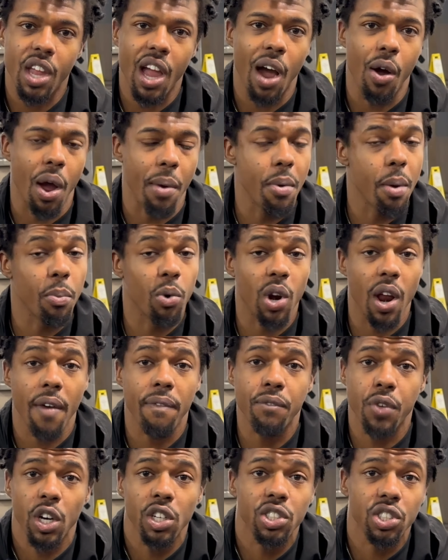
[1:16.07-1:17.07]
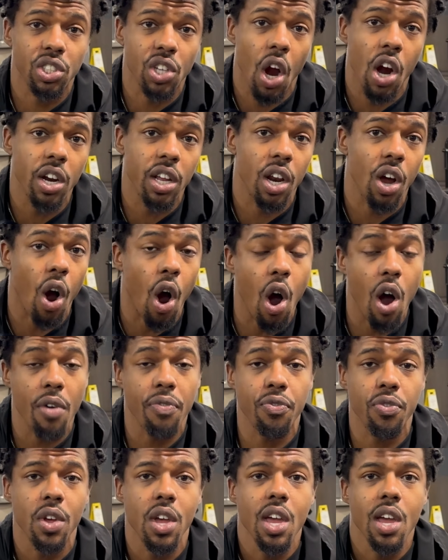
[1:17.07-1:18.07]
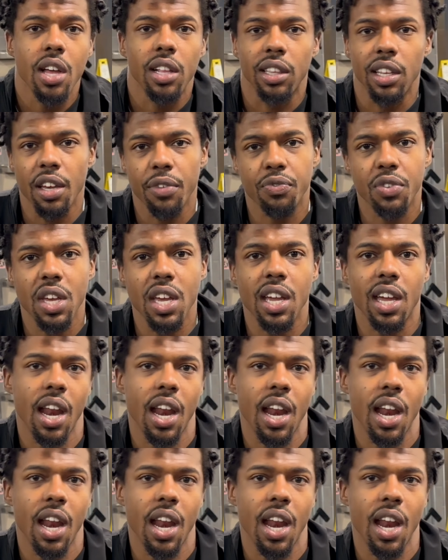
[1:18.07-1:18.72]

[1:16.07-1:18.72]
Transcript: I remember when I first started off lifting